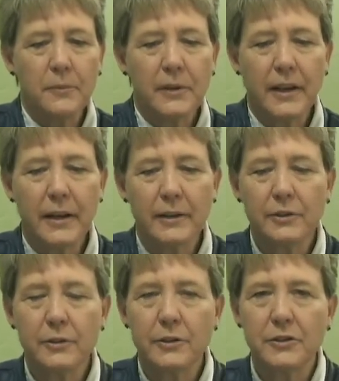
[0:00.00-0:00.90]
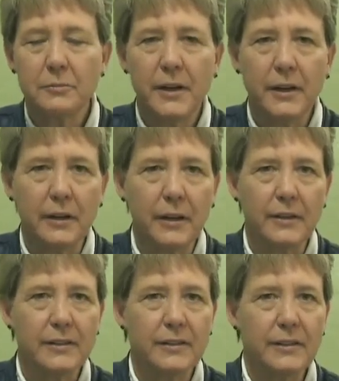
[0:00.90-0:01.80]
Cancer is mainly a
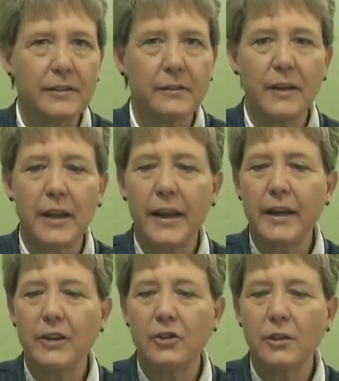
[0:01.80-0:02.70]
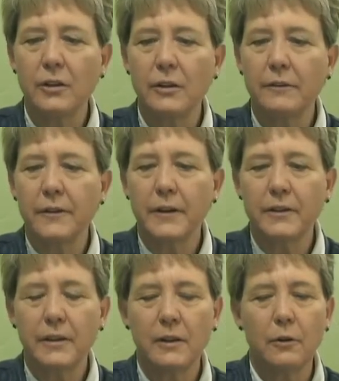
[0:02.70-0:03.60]
disease of the aging,
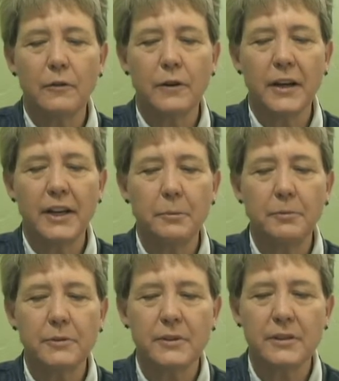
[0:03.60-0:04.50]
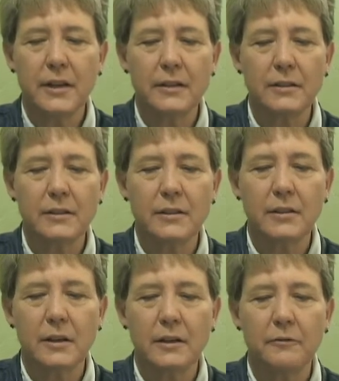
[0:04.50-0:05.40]
affecting over 80%
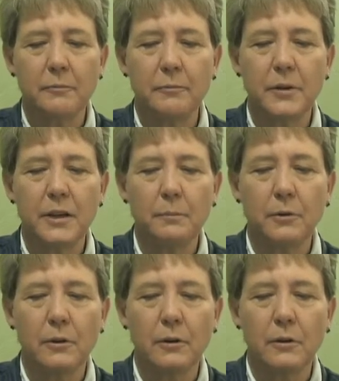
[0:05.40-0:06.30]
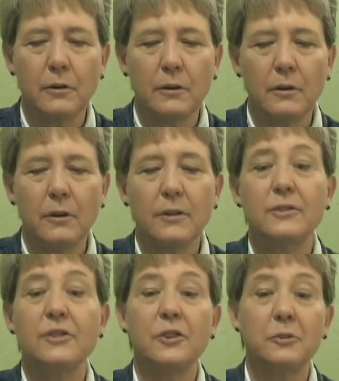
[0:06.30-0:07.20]
of people,
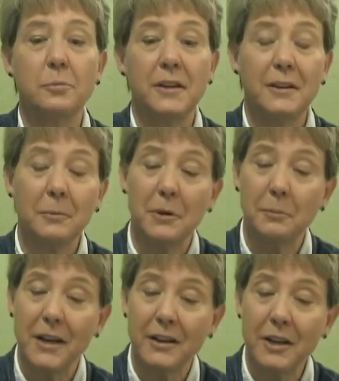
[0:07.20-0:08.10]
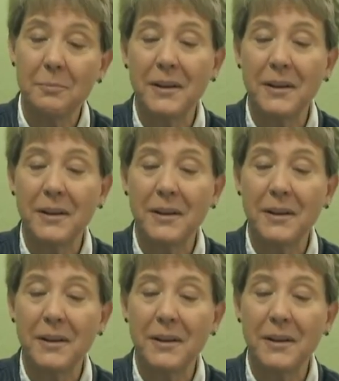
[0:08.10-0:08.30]
let me back up,